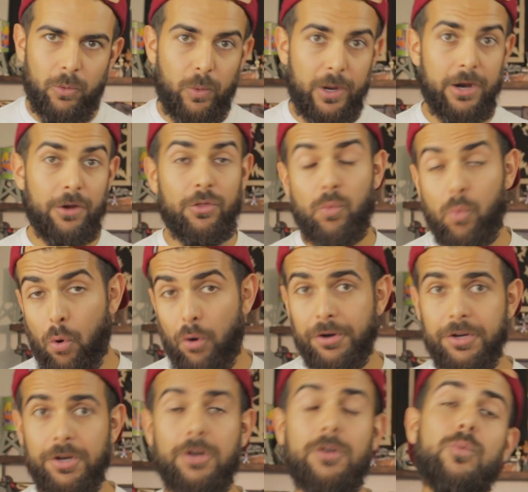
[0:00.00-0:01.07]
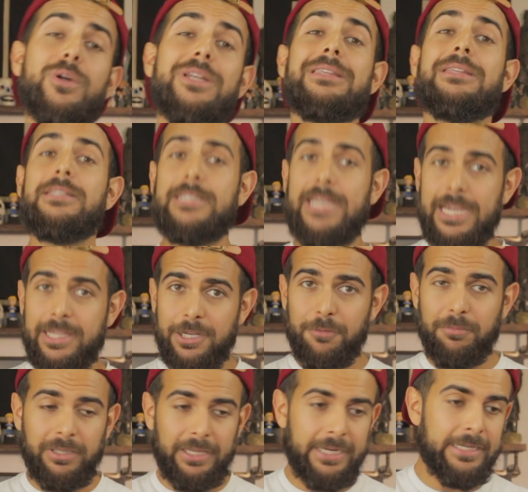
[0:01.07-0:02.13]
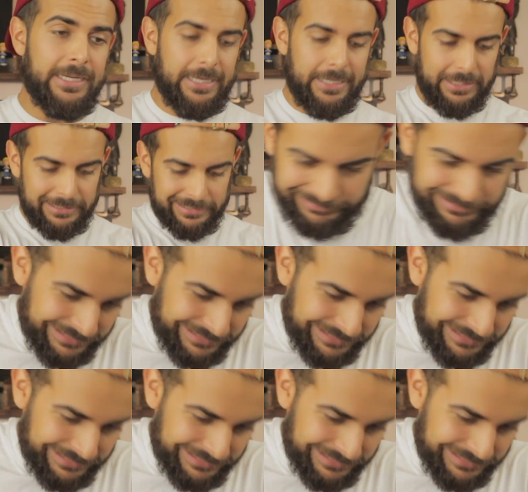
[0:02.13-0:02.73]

where the warrior would take their blade and,